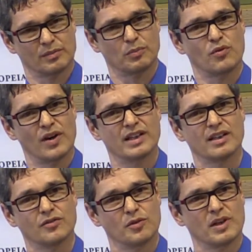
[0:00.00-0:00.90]

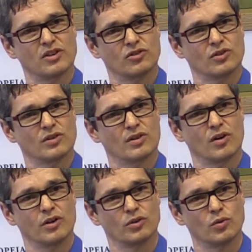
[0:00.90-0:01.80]
providing information
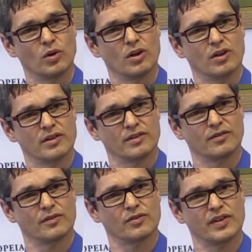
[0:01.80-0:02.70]
on Google,
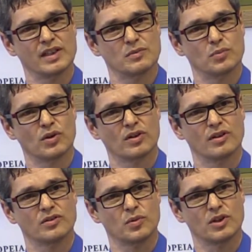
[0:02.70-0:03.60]
on Facebook,
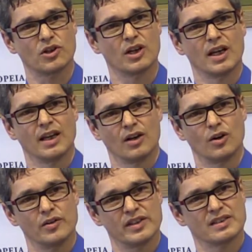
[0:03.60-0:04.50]
on Twitter.
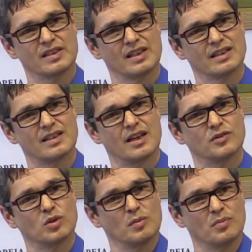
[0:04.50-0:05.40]
All these things
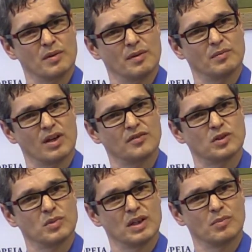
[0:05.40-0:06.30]
have to
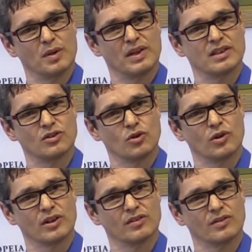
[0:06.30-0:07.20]
be implemented
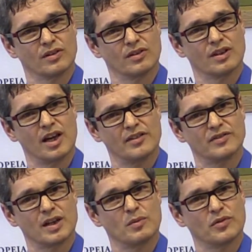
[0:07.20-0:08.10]
during the
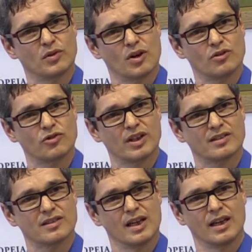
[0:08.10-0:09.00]
lifetime of the
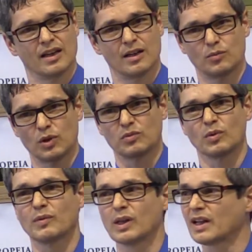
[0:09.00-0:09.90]
contract. And what
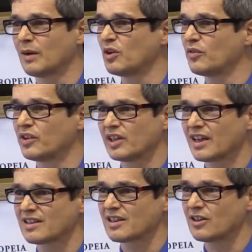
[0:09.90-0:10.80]
will come over the
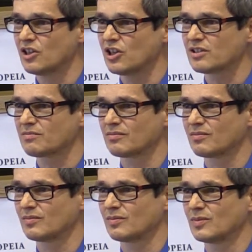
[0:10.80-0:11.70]
next 10 years?
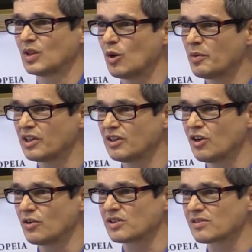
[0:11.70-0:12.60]
Nobody
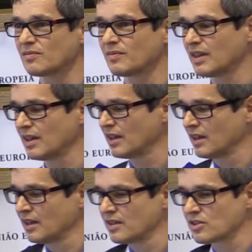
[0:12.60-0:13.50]
knows.
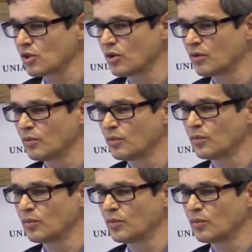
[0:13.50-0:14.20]
So,